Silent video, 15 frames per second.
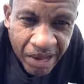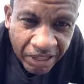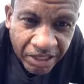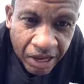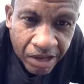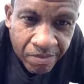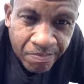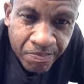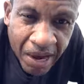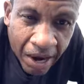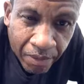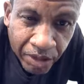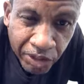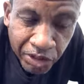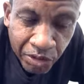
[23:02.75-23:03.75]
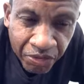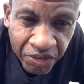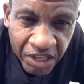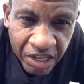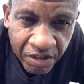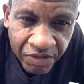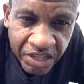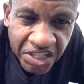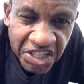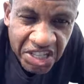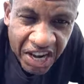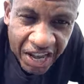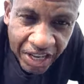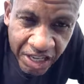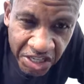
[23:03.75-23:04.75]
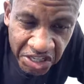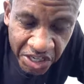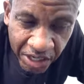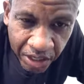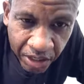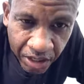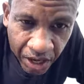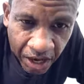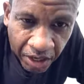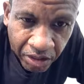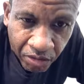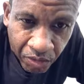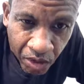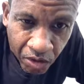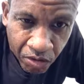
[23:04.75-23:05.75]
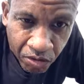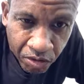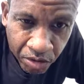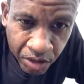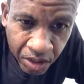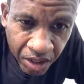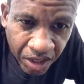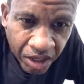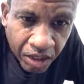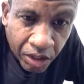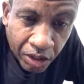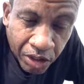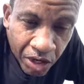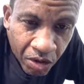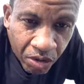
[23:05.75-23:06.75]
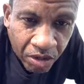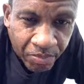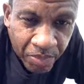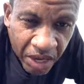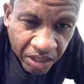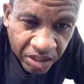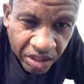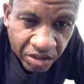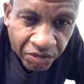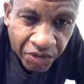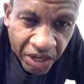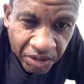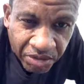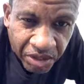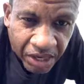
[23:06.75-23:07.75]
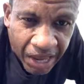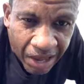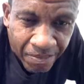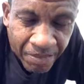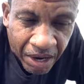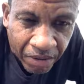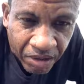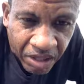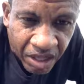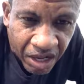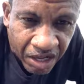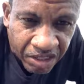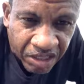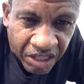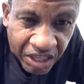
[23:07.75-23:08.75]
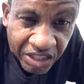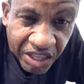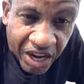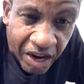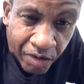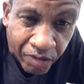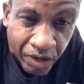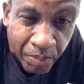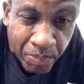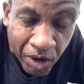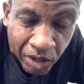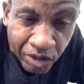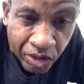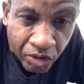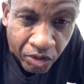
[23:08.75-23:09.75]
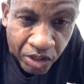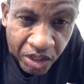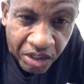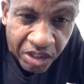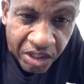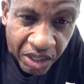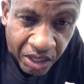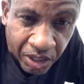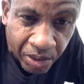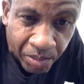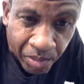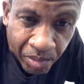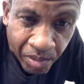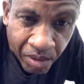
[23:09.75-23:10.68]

about to embarrass you for even challenging our throne. The Loaded Bases Victory Lap Marathon says every person on this team,